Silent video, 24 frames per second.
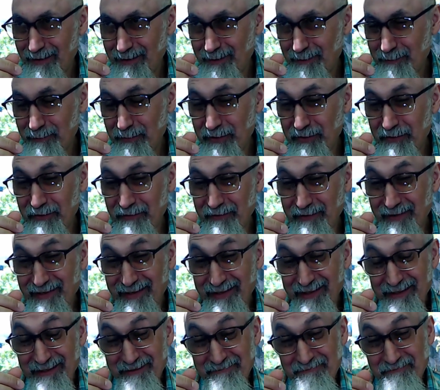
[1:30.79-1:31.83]

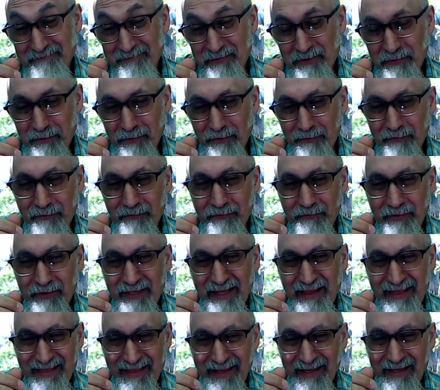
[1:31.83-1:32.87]
being sort of
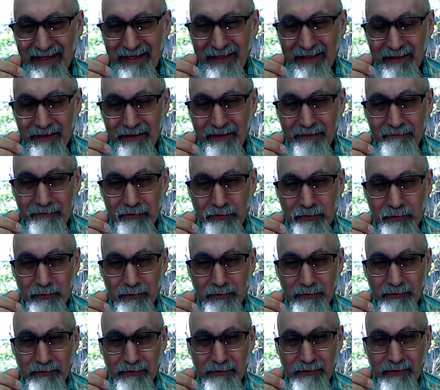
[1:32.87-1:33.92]
free-thinking
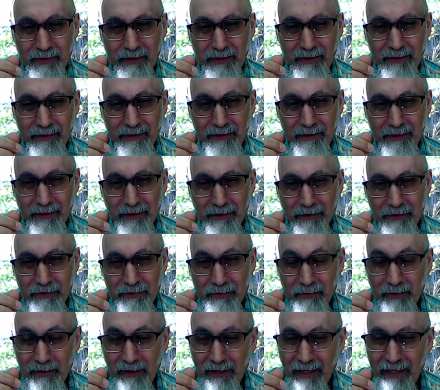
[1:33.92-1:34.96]
individuals, right?
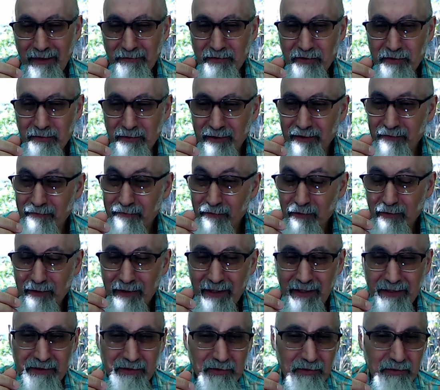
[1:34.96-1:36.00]
So the live stream, full
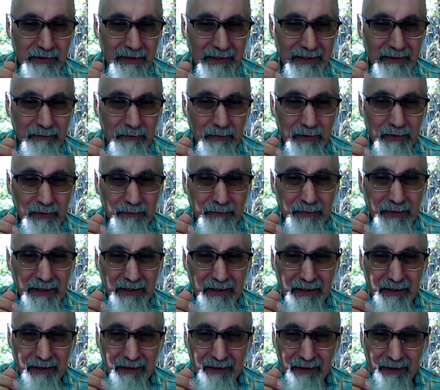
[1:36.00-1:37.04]
live stream, will
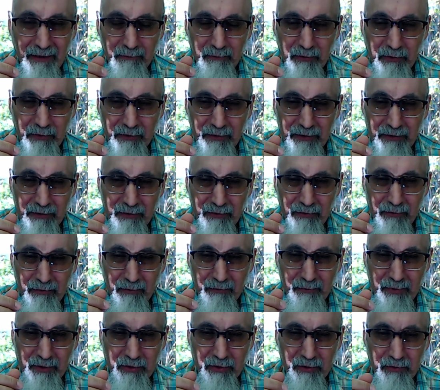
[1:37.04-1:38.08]
be uploaded to
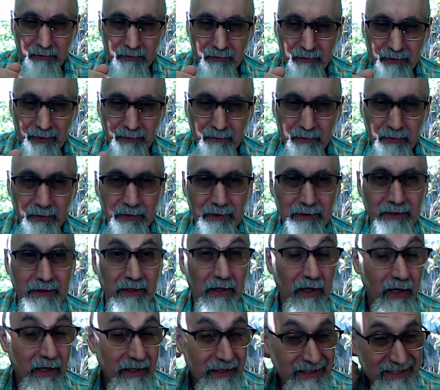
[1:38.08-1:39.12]
BitChute, Rumble, and
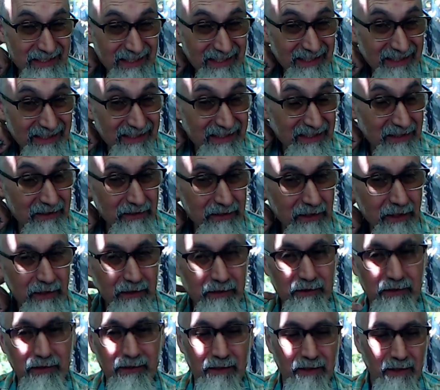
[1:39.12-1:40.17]
Odyssey in its
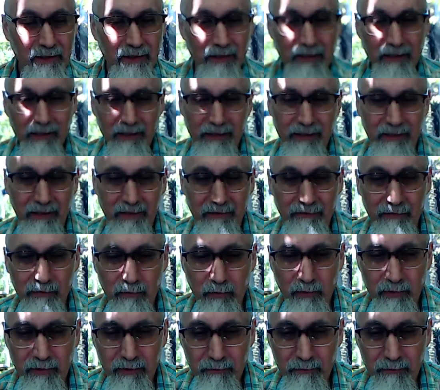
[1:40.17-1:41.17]
entirety. And if you want to